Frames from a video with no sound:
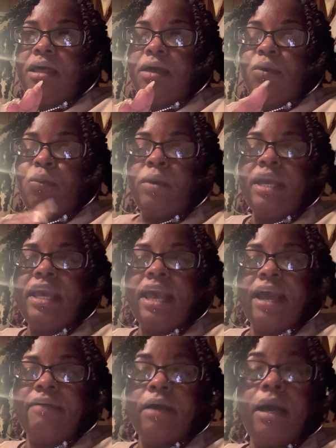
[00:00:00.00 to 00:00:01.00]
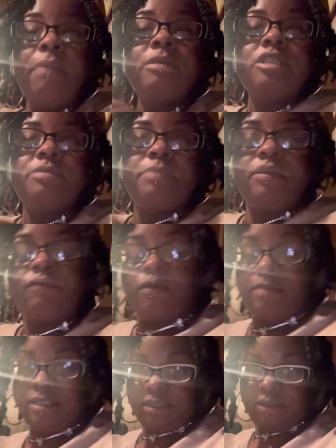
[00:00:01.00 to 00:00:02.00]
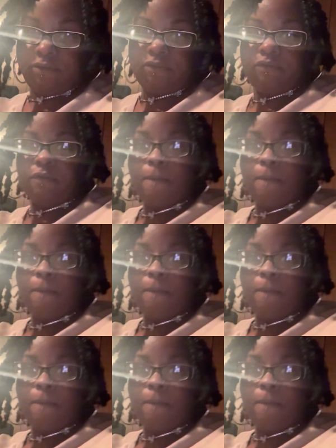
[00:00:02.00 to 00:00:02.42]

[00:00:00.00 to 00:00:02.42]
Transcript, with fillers: we have, I'm going to speak for myself.